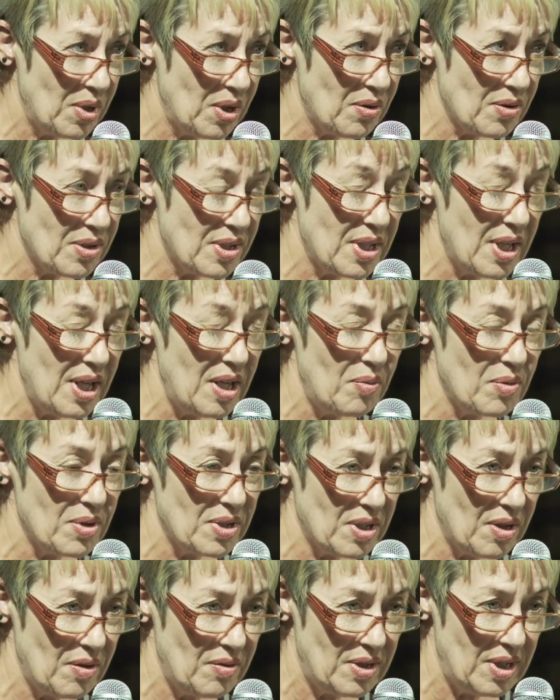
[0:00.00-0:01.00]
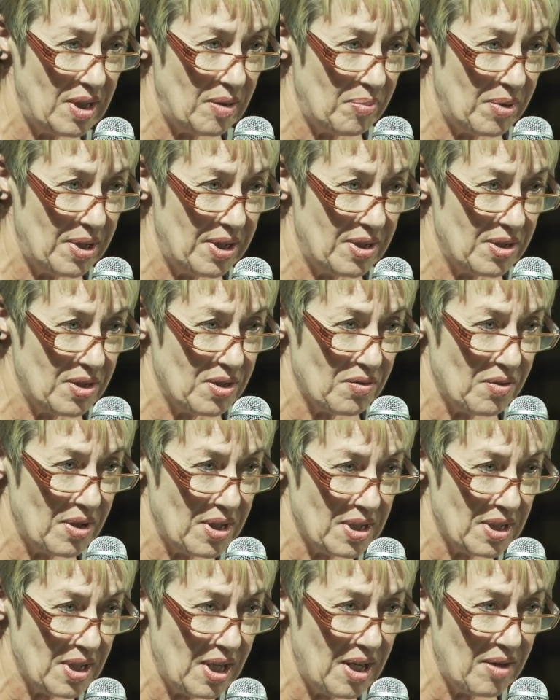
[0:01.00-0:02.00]
because they were so deeply
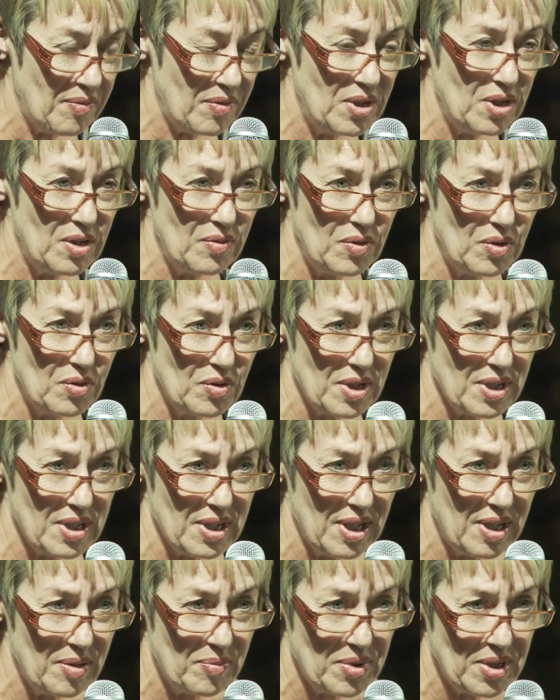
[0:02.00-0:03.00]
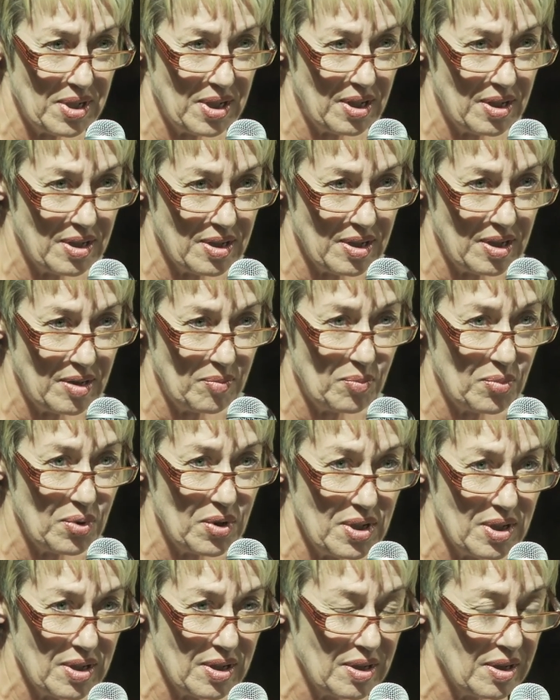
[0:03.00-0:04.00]
distressed. I have interviewed asylum seekers in
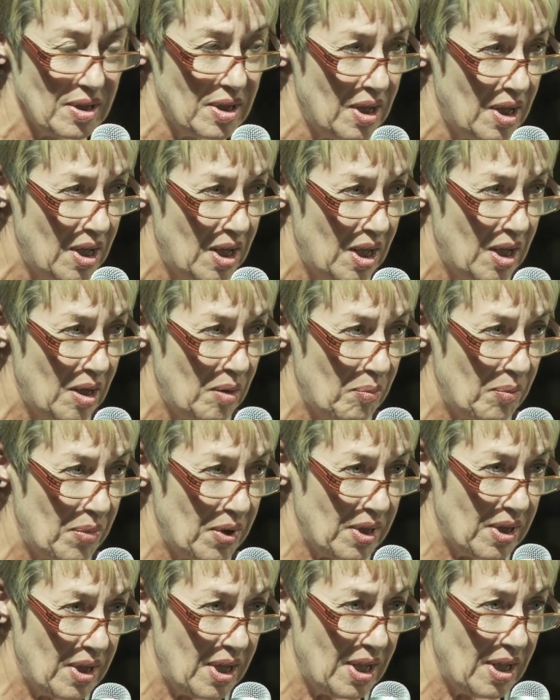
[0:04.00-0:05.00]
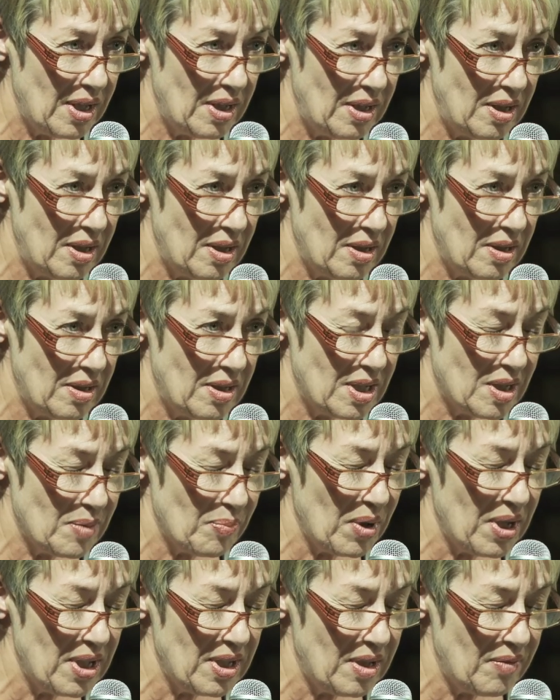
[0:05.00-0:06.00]
Britain, but then,
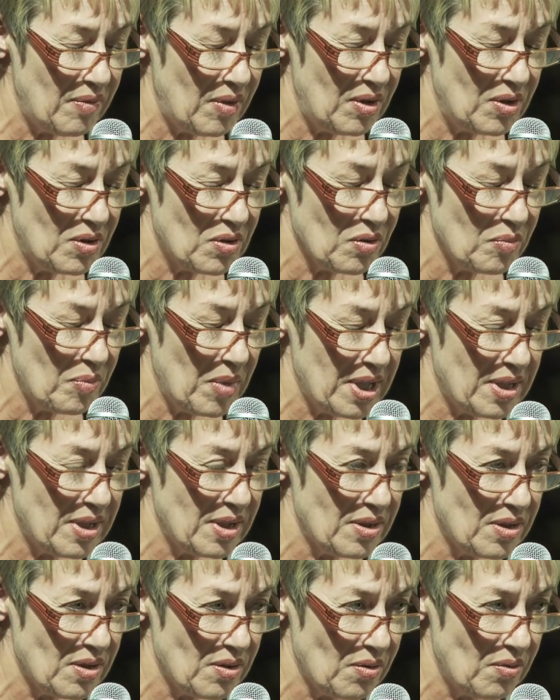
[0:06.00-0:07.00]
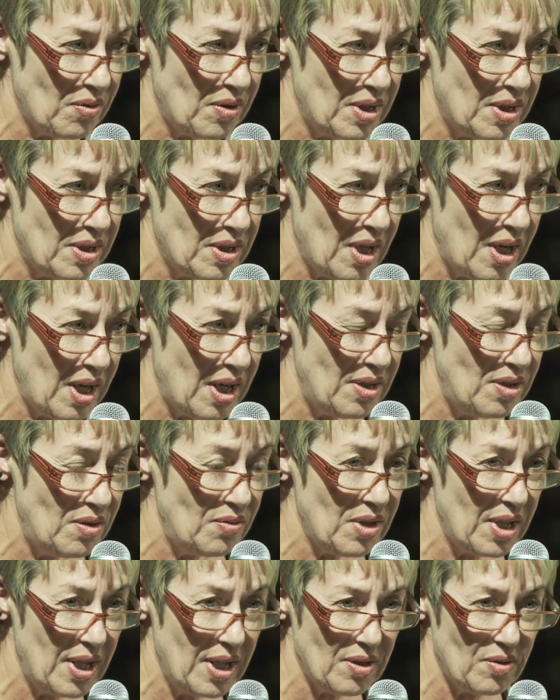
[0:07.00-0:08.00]
despite the very traumatic stories, I knew
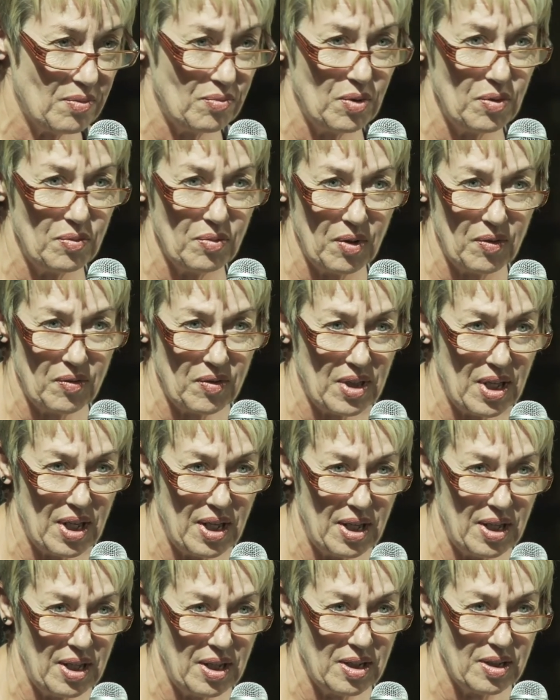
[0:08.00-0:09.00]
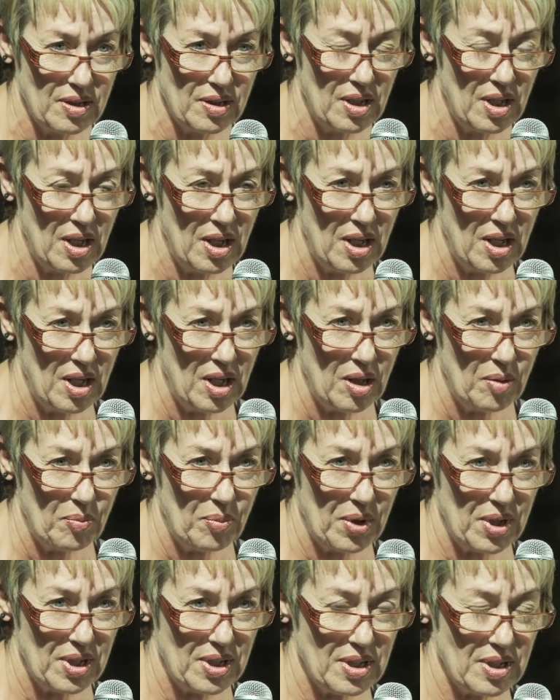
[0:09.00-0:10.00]
they had a roof over their head.
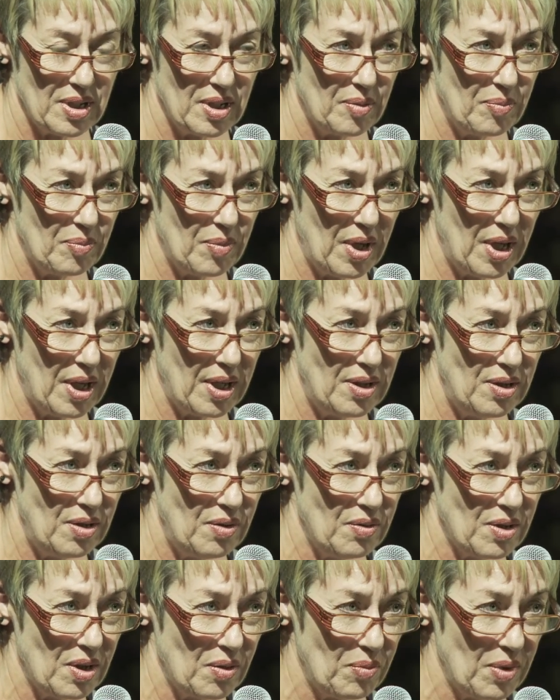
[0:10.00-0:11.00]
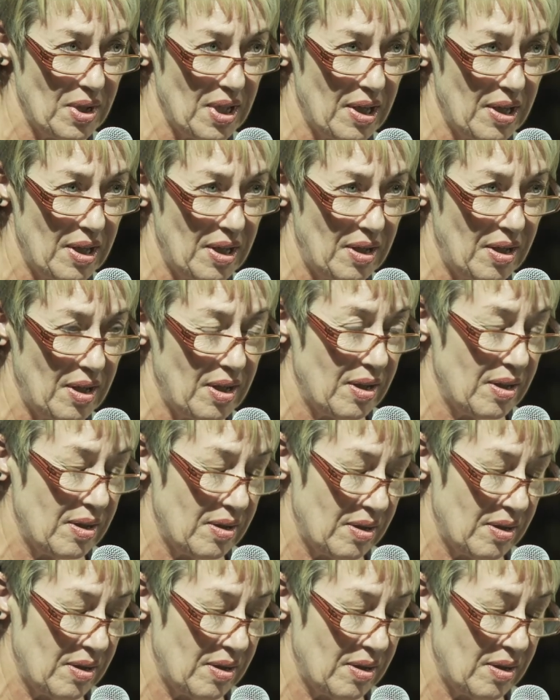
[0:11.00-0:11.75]
But um, I knew that when I,